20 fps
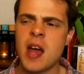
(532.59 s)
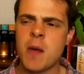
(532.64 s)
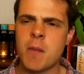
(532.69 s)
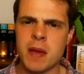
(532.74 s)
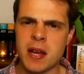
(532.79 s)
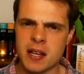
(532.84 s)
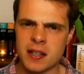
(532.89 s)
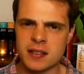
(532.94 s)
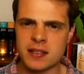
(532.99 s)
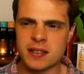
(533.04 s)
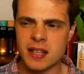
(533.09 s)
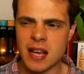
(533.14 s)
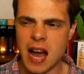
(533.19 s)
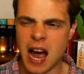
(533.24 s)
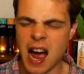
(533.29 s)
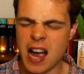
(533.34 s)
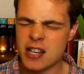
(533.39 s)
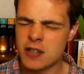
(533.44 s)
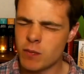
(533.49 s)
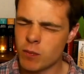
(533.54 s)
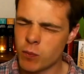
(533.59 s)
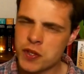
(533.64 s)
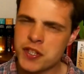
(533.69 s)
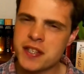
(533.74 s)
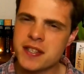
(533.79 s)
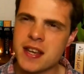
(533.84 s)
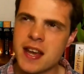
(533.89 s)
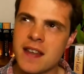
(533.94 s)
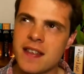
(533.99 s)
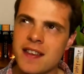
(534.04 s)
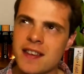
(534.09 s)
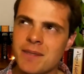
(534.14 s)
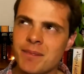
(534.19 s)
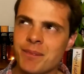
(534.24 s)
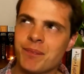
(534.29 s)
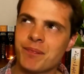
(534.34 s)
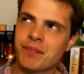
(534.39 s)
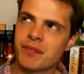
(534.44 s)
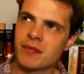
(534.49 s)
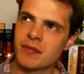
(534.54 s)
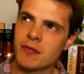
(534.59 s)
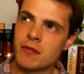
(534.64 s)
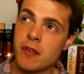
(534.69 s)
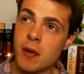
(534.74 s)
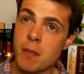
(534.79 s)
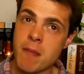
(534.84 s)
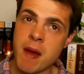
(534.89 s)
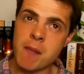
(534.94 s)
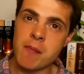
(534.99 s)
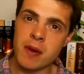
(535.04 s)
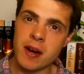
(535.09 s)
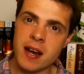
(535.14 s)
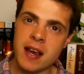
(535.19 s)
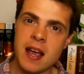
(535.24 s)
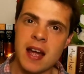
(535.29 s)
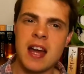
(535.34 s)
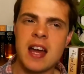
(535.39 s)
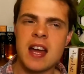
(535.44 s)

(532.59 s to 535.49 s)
because I would say that, from memory,